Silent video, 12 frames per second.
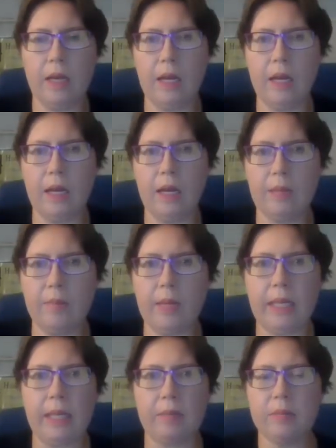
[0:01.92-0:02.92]
Hi,
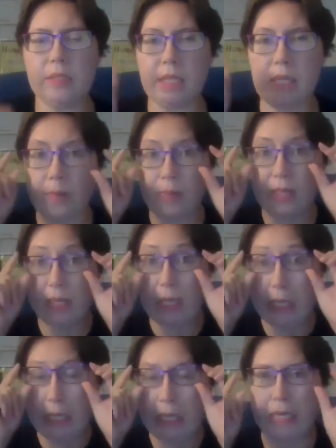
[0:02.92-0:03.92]
my name's Tammy,
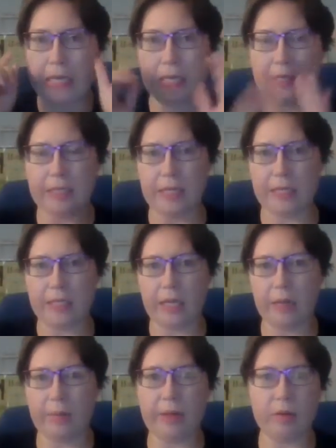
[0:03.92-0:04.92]
and I
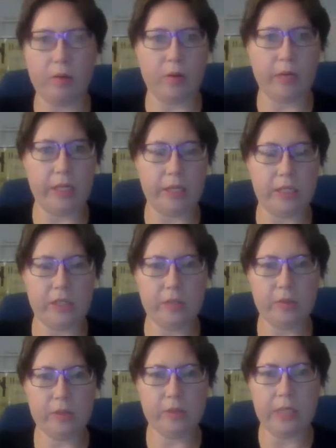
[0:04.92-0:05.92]
talk about hoarding
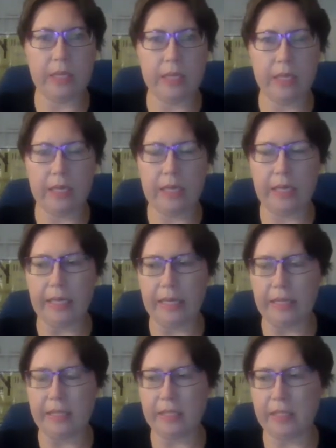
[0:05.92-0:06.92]
issues.
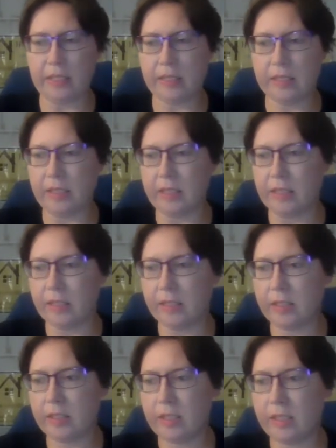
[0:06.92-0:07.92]
And this
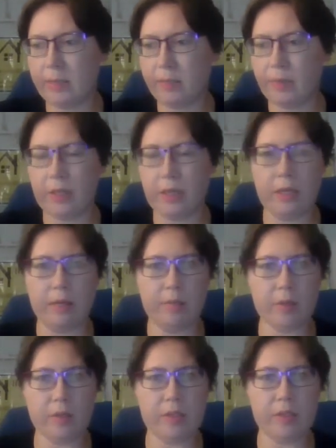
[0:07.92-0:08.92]
is tip
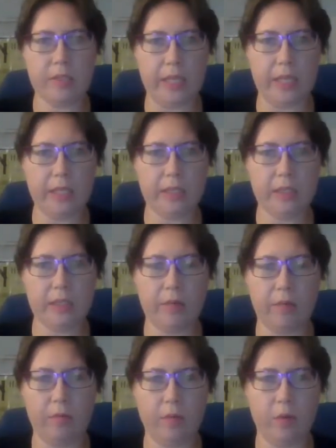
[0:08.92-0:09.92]
number 6
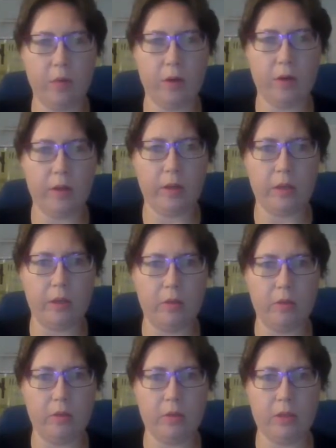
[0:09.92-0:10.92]
for
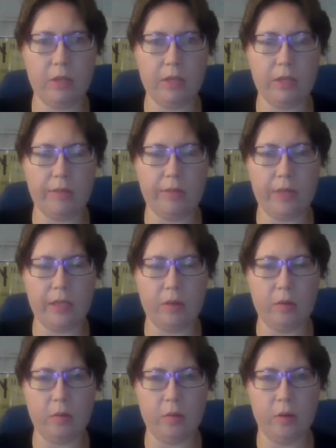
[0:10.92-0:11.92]
youth living in
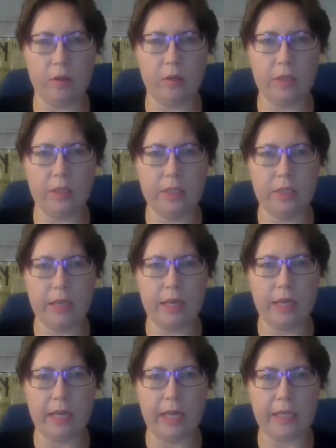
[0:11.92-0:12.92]
the hoard,
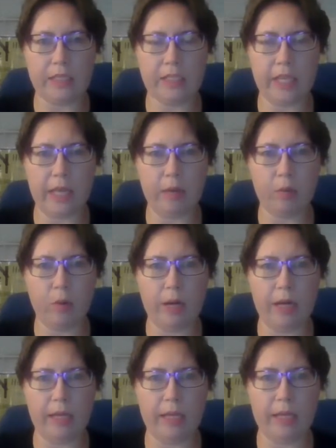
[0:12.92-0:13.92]
hashtag
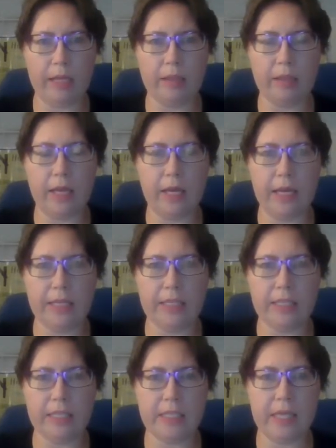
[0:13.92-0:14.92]

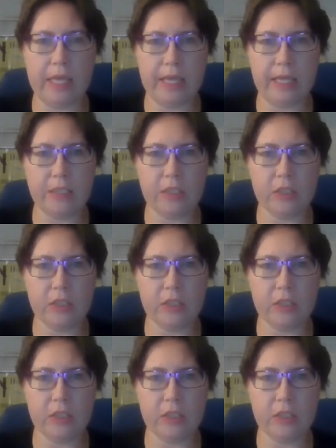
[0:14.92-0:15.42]
YLITH.